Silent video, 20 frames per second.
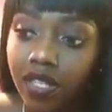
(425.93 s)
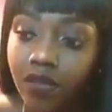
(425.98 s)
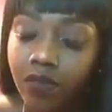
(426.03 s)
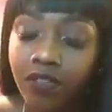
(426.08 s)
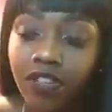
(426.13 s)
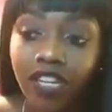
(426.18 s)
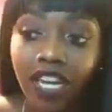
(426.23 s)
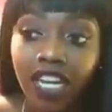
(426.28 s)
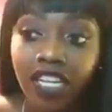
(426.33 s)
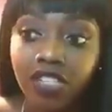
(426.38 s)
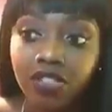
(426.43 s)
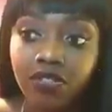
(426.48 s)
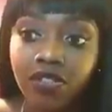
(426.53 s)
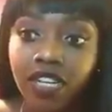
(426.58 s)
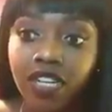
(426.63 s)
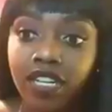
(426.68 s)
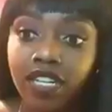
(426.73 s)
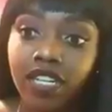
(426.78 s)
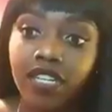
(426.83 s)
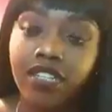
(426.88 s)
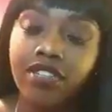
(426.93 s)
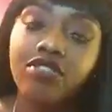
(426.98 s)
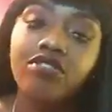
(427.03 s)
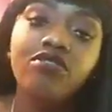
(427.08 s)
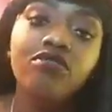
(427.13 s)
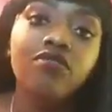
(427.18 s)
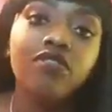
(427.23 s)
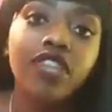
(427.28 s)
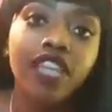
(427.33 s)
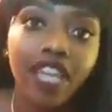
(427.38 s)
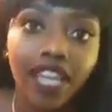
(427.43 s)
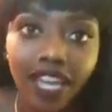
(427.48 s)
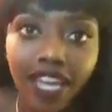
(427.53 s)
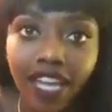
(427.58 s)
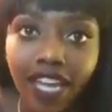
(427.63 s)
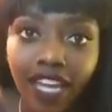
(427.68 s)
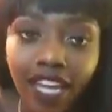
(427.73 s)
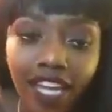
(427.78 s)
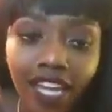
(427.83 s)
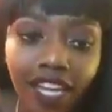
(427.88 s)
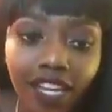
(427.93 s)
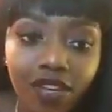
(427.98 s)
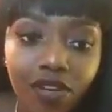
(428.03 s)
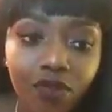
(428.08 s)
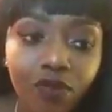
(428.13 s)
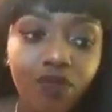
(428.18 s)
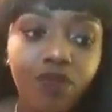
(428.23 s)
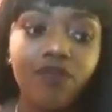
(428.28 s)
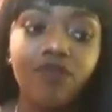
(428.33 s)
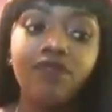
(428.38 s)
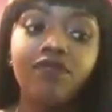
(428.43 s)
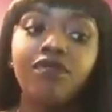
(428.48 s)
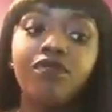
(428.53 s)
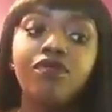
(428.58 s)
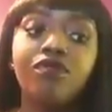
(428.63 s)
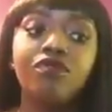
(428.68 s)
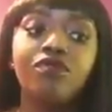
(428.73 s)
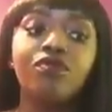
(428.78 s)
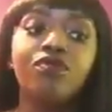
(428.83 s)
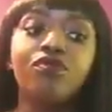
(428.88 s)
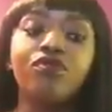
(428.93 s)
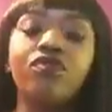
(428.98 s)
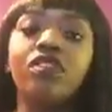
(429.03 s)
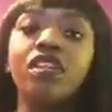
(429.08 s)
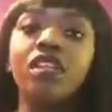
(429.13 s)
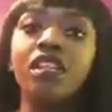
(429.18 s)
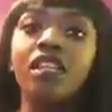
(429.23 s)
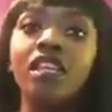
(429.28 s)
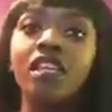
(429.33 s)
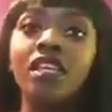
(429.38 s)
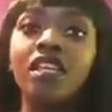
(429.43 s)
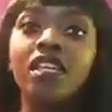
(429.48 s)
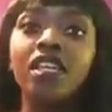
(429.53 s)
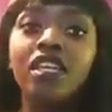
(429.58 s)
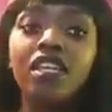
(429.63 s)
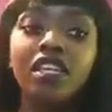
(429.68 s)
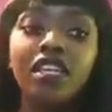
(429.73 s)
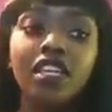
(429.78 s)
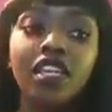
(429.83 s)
when in actuality you can't really